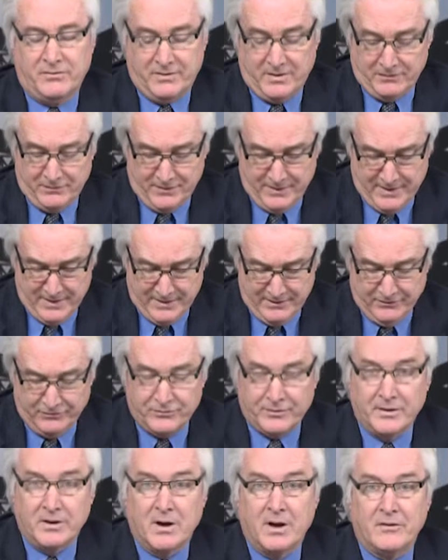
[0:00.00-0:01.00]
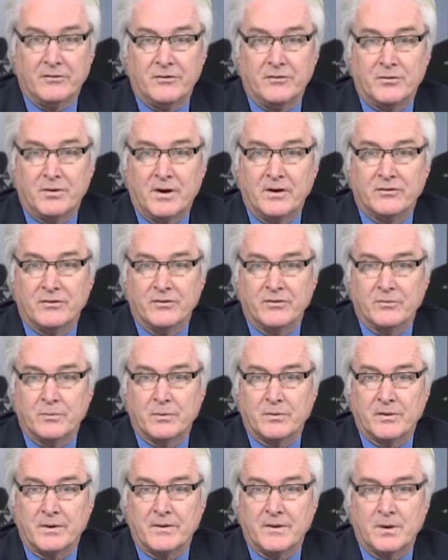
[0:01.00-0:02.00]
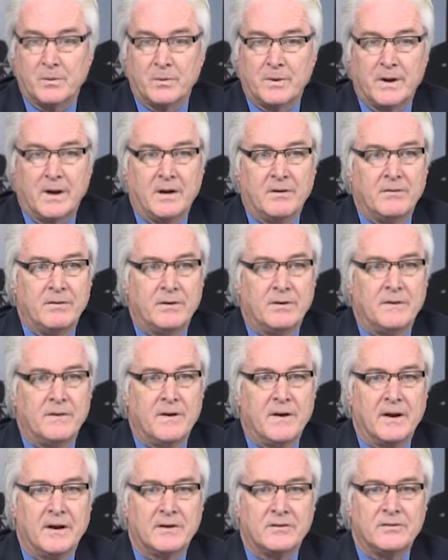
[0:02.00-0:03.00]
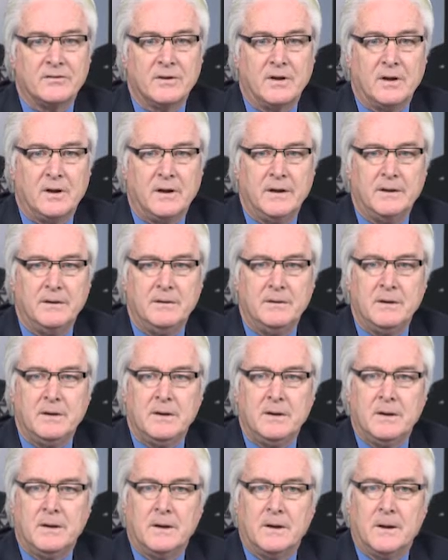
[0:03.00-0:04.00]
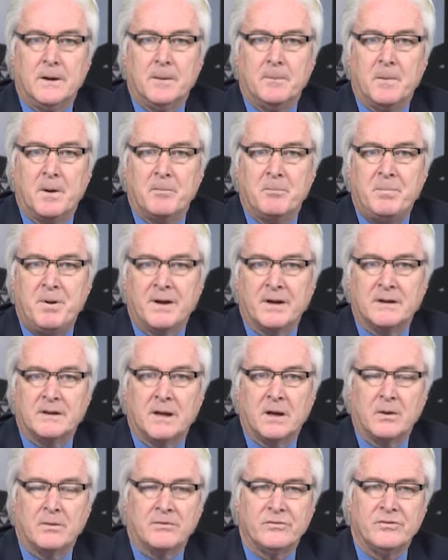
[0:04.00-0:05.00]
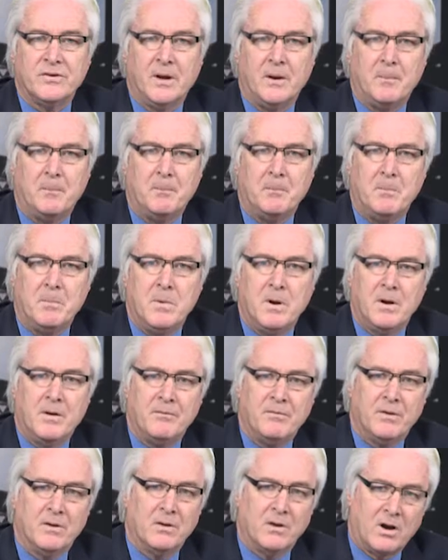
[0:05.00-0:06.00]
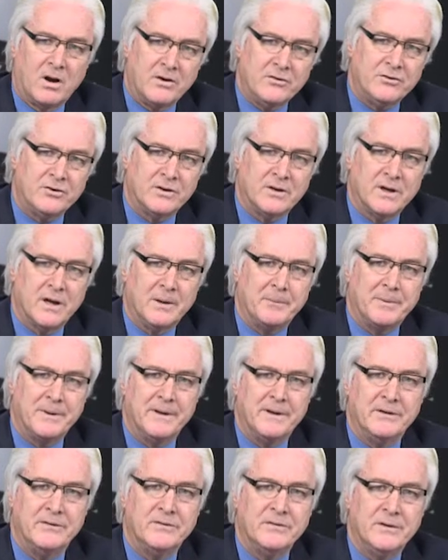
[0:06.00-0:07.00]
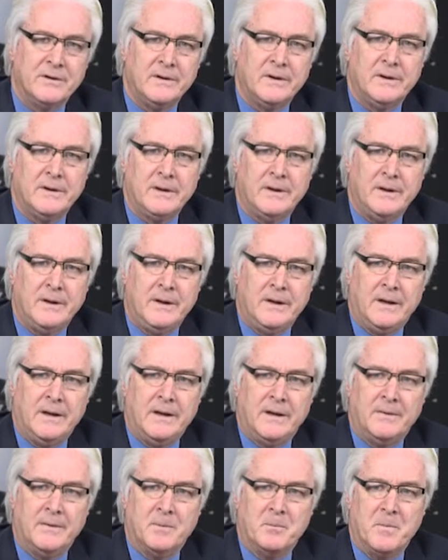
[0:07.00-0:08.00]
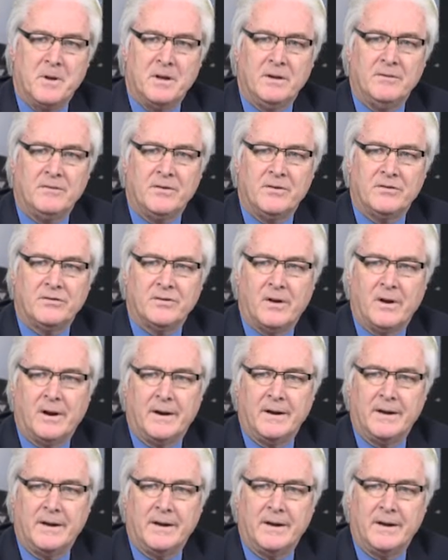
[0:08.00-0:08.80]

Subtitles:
different industry concentrations, which I think we have here on the next slide. I've picked out some of the larger companies in the middle of the slide